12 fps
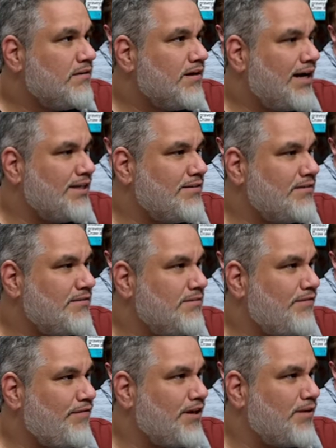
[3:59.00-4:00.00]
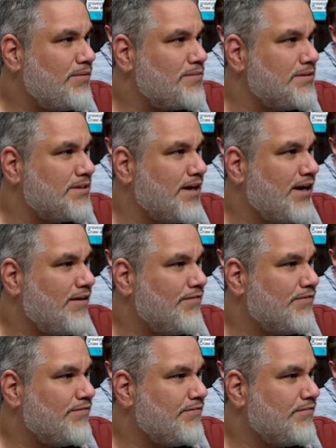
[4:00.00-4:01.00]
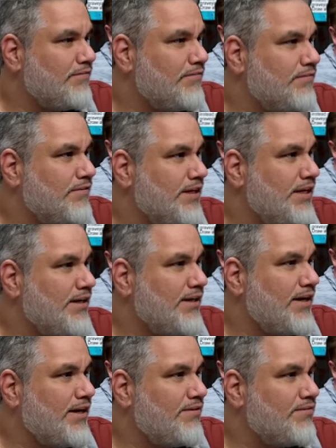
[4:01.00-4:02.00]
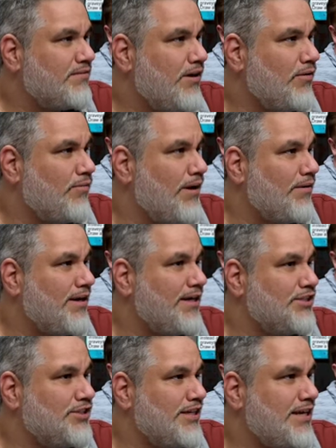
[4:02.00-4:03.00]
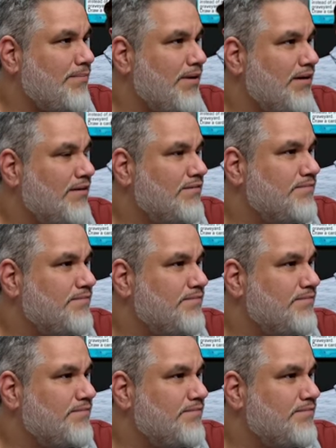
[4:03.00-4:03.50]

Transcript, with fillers: I do. Flicker Wisp is kind of neat, I guess. Oh, wow. Kiki, Kiki came back.